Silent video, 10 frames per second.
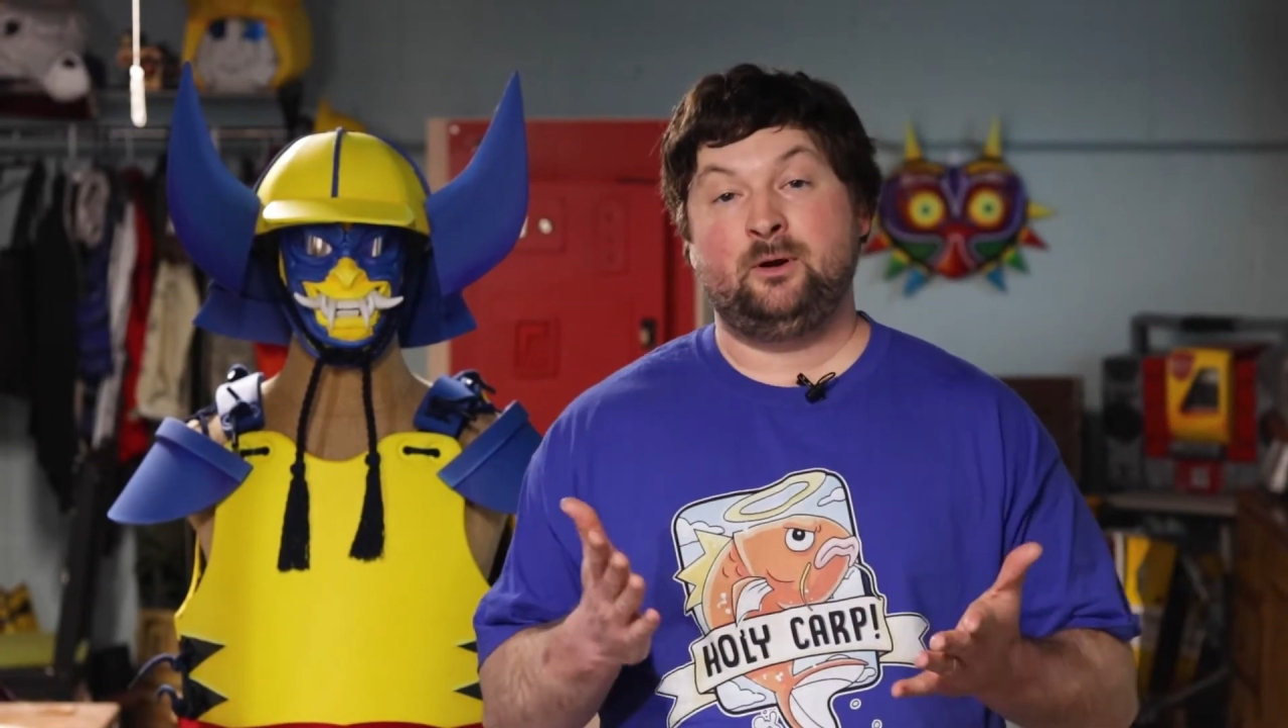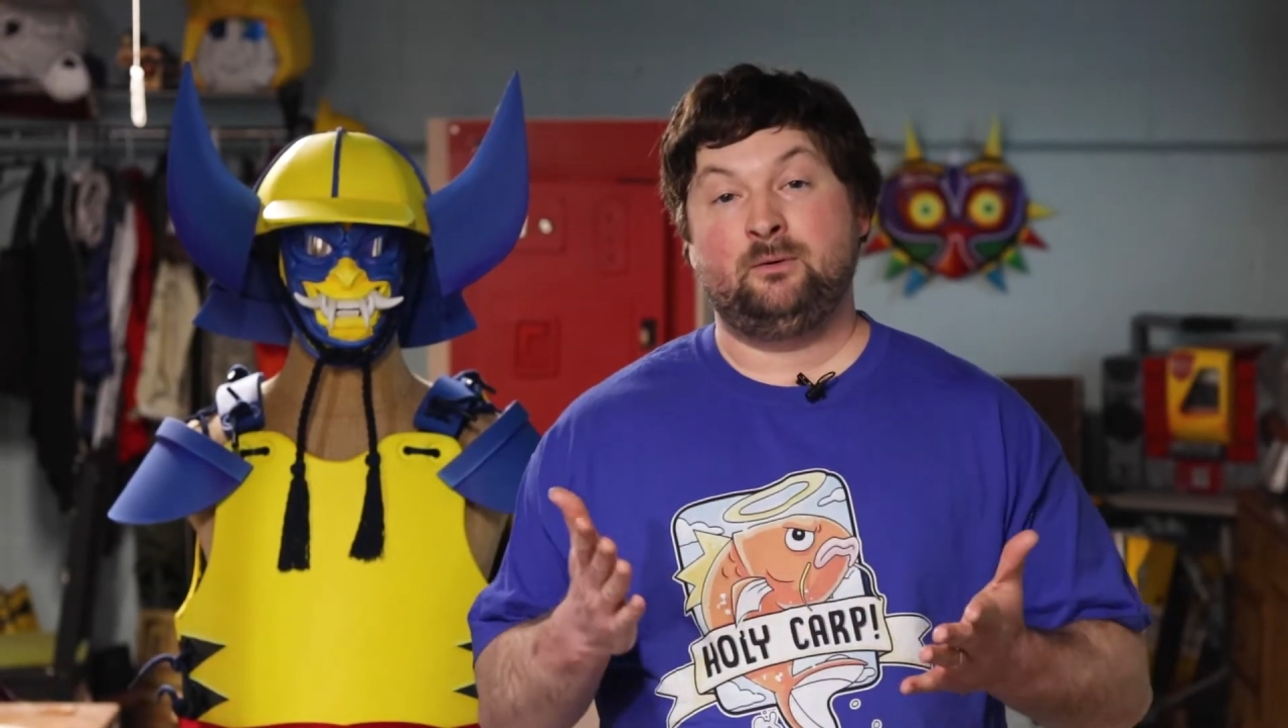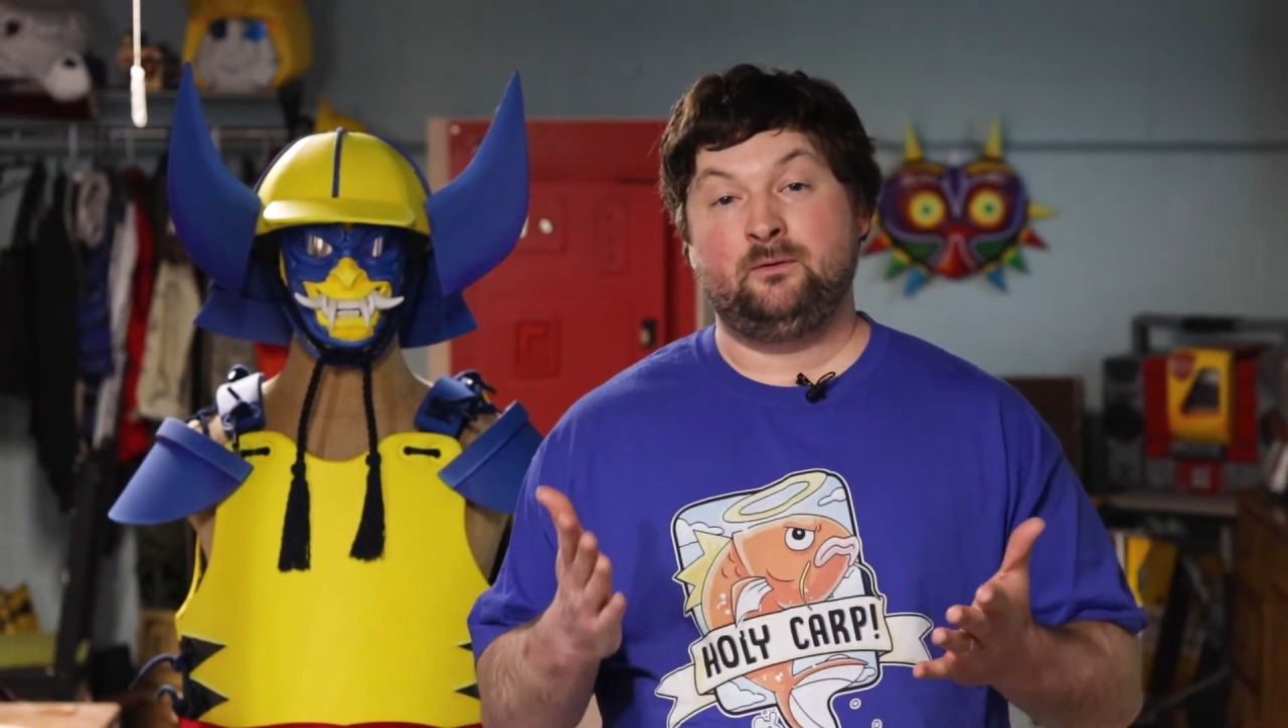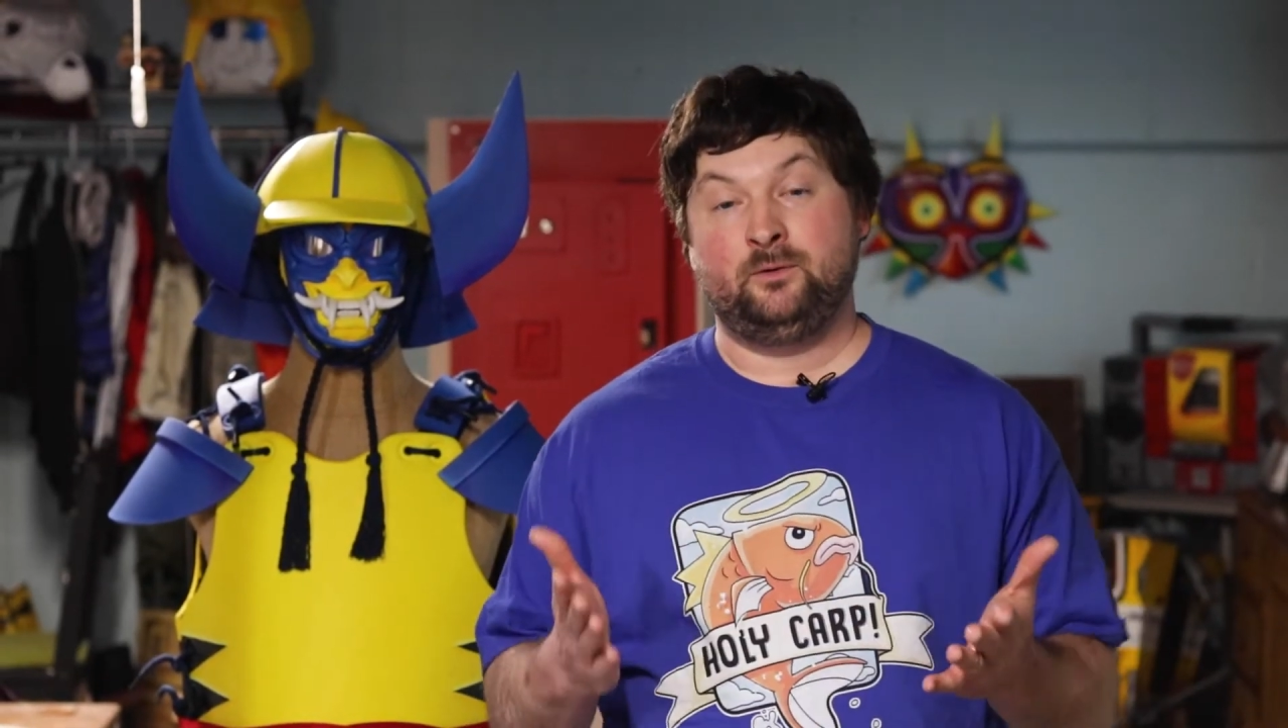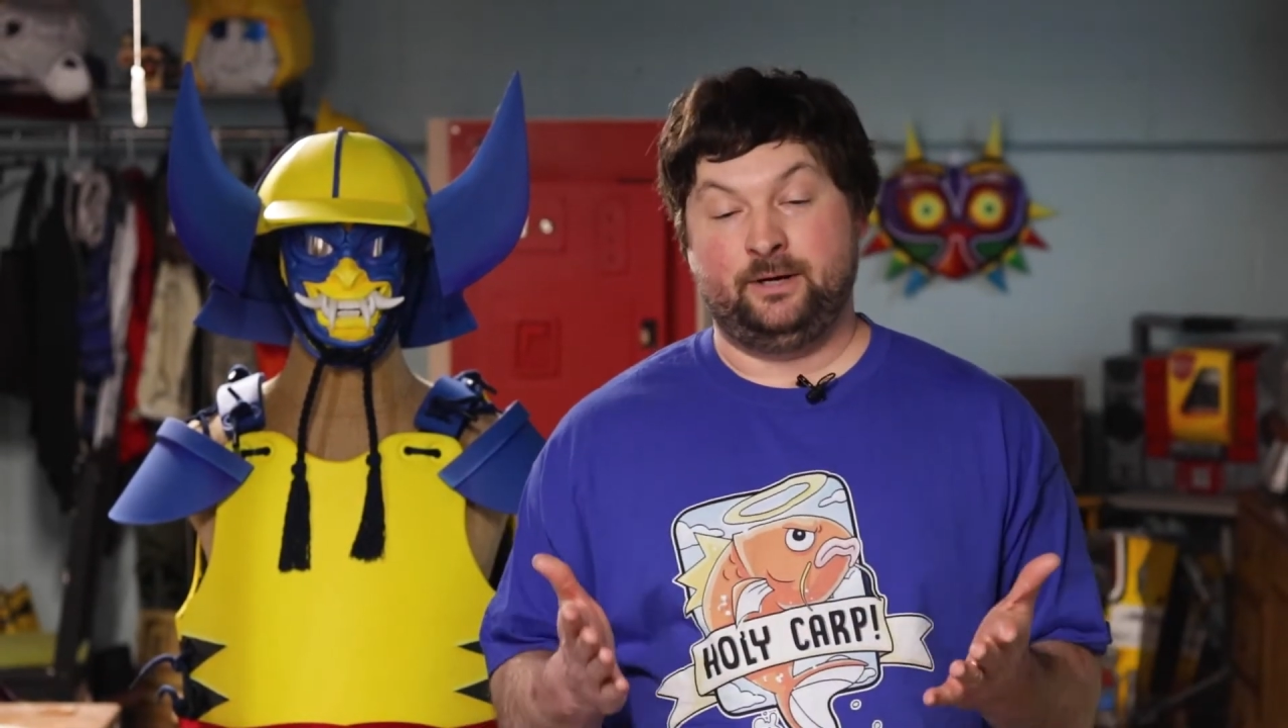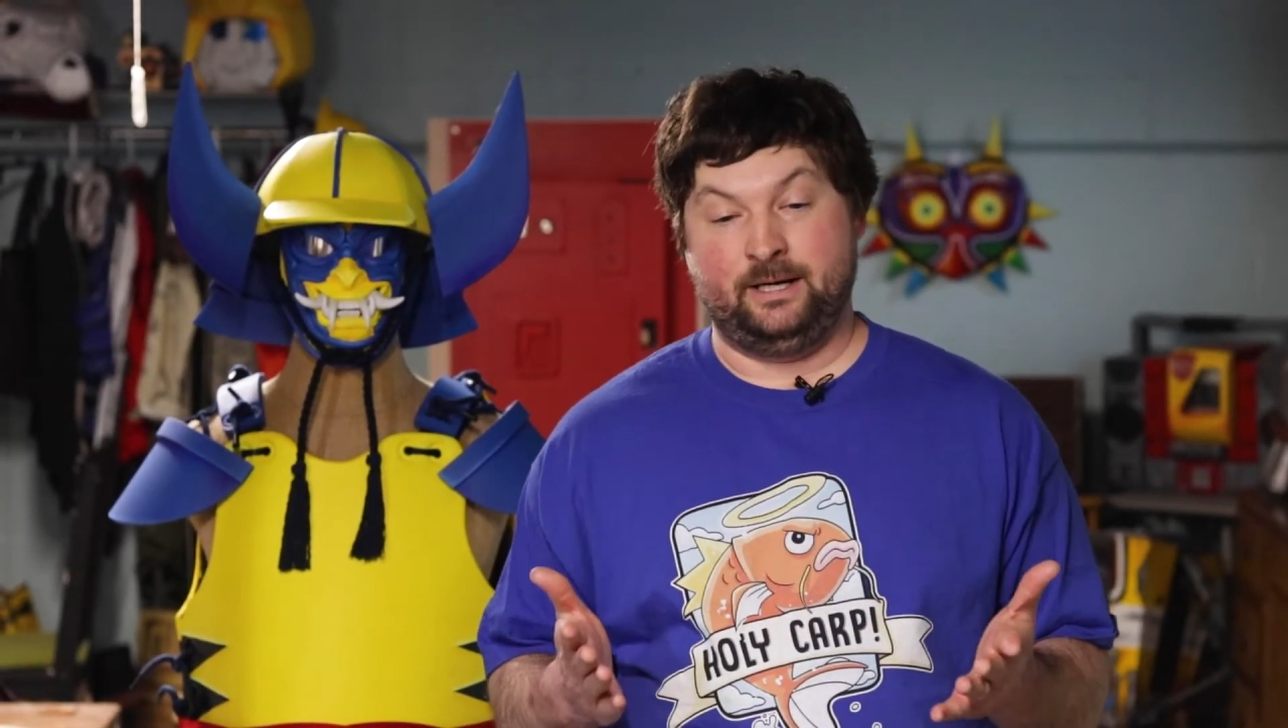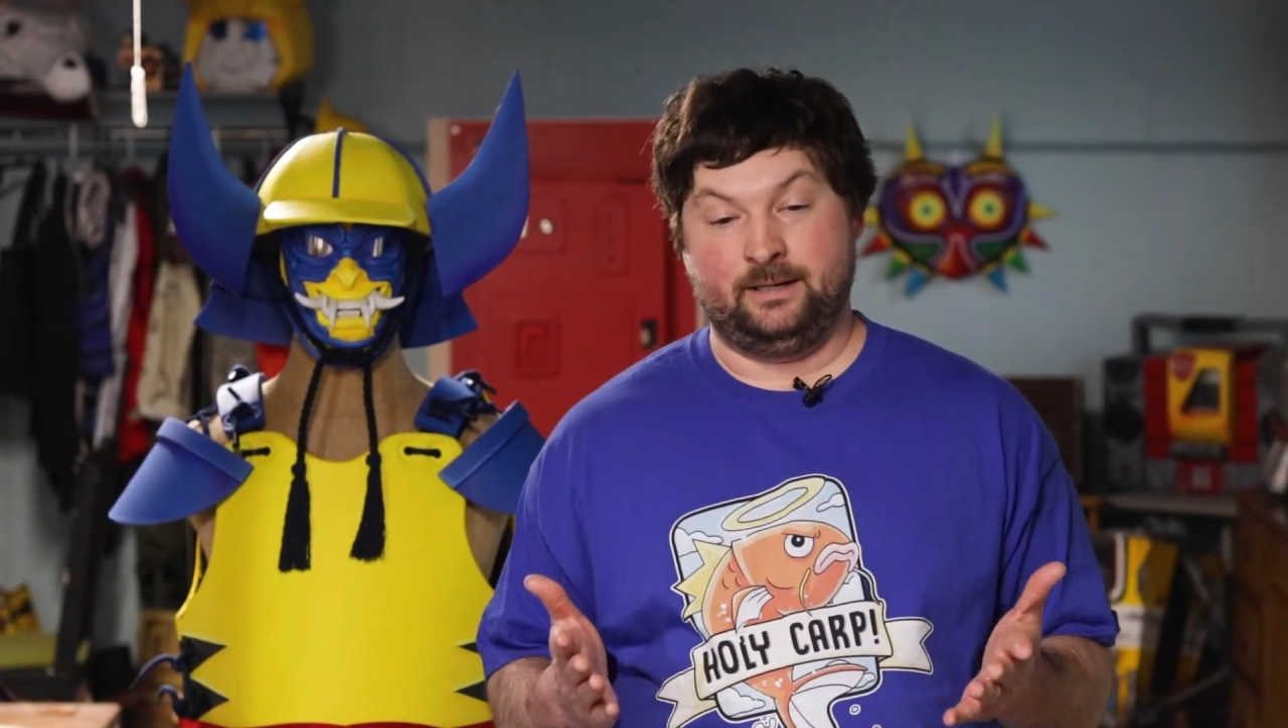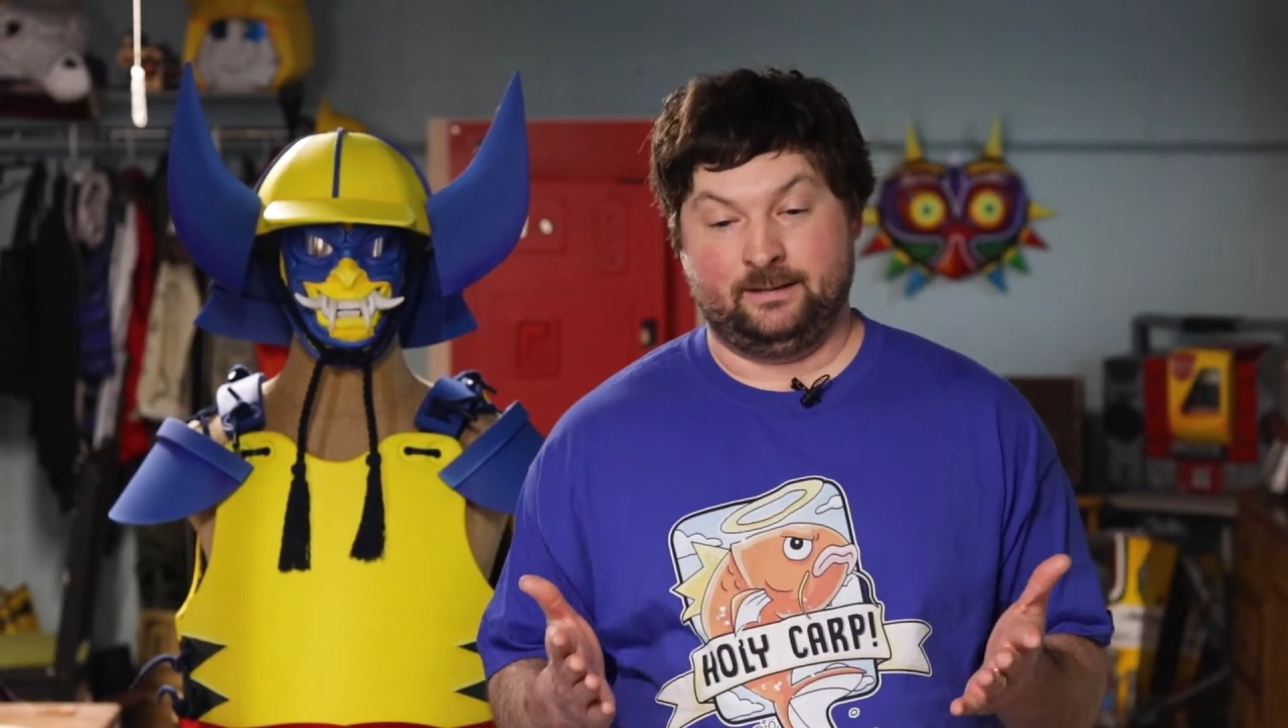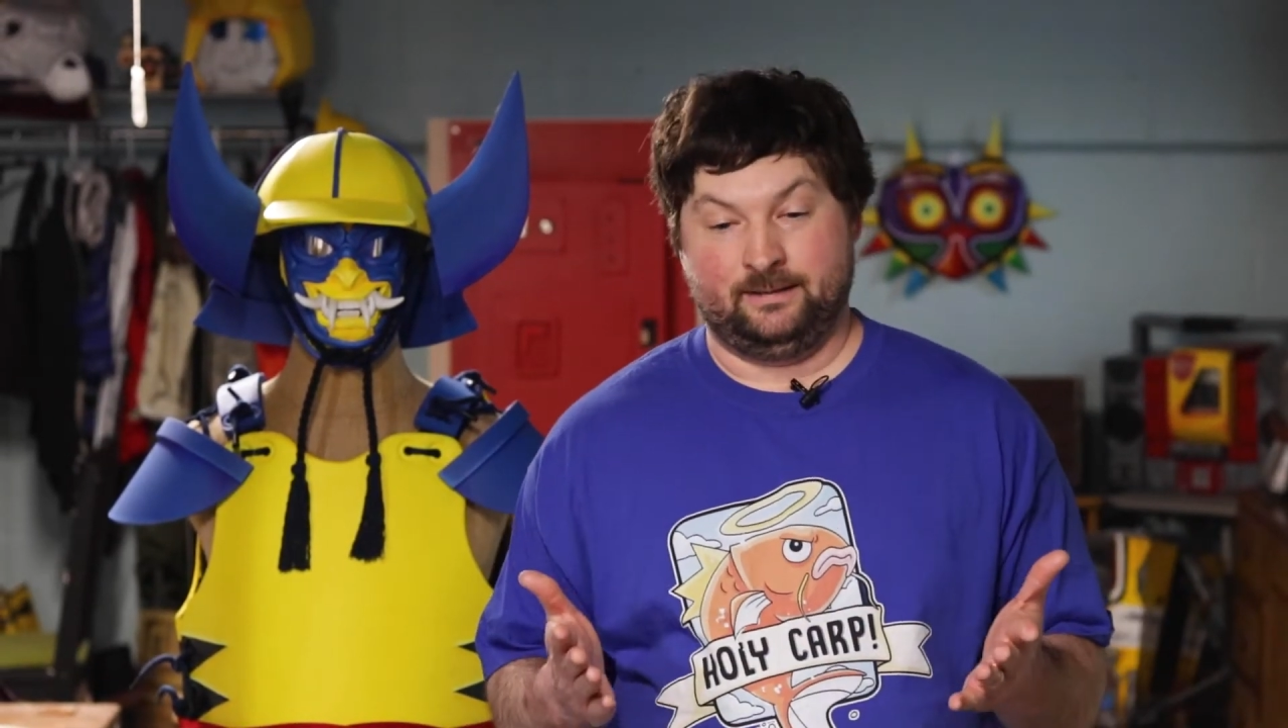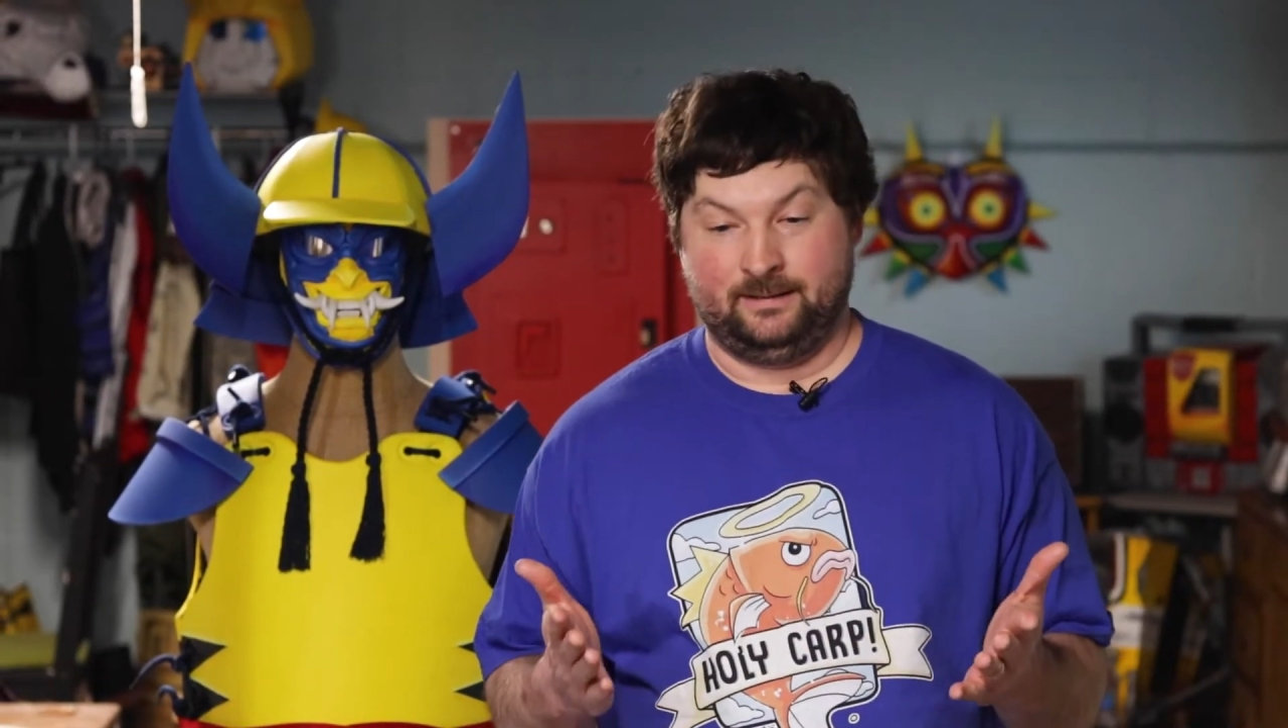Wolverine